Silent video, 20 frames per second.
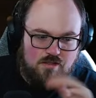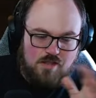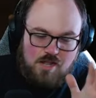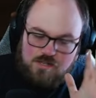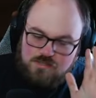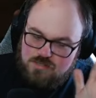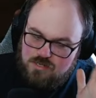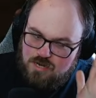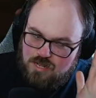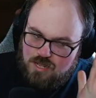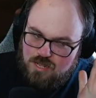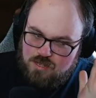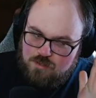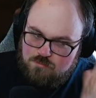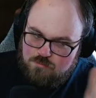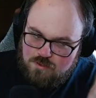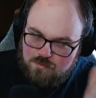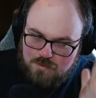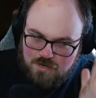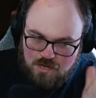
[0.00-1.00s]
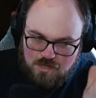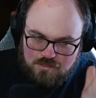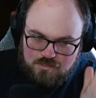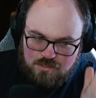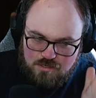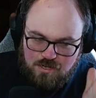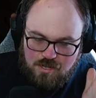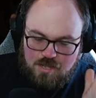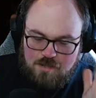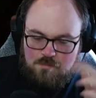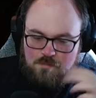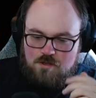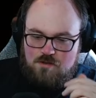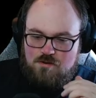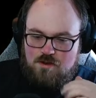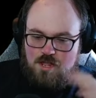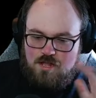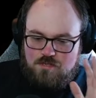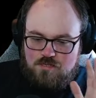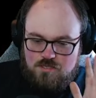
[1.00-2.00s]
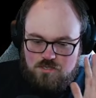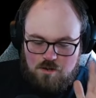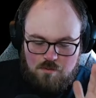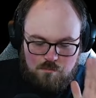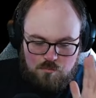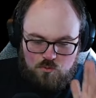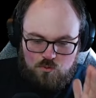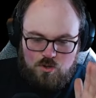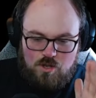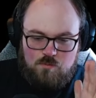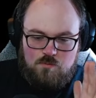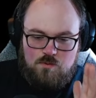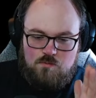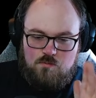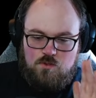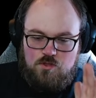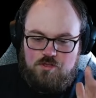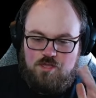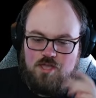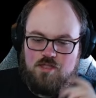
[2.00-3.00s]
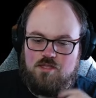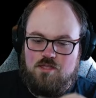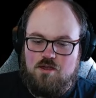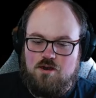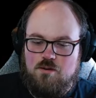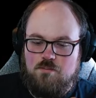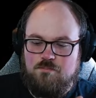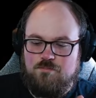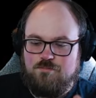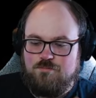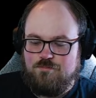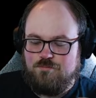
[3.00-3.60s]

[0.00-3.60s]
Not today, maybe not today, but at some point we will get there.